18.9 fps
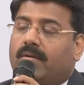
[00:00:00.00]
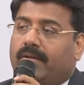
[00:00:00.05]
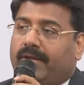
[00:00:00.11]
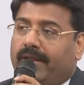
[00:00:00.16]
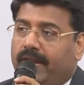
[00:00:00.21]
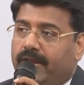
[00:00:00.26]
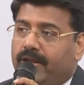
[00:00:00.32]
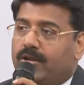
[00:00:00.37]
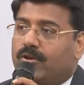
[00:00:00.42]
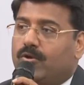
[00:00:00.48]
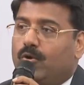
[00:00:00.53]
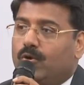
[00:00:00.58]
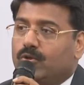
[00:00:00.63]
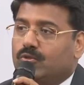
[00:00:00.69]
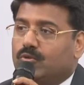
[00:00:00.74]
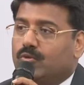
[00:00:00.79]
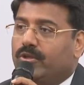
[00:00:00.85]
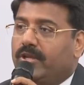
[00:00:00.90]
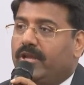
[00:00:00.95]
credit
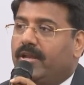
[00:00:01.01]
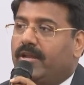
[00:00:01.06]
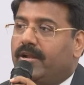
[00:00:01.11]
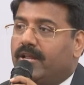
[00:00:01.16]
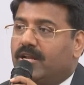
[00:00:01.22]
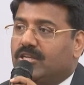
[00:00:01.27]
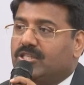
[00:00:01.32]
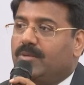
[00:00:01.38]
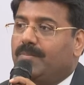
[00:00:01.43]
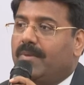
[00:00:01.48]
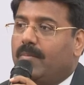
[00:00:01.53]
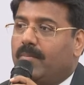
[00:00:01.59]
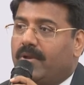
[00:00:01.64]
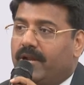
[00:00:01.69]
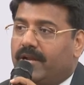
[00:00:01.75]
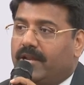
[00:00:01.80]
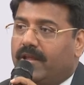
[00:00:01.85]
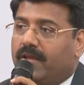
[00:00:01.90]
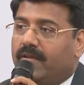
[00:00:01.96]
goes to the leadership
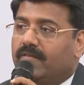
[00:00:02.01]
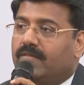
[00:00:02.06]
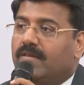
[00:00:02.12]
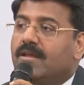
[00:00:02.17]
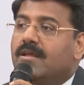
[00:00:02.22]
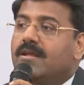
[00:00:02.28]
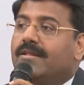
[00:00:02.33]
abilities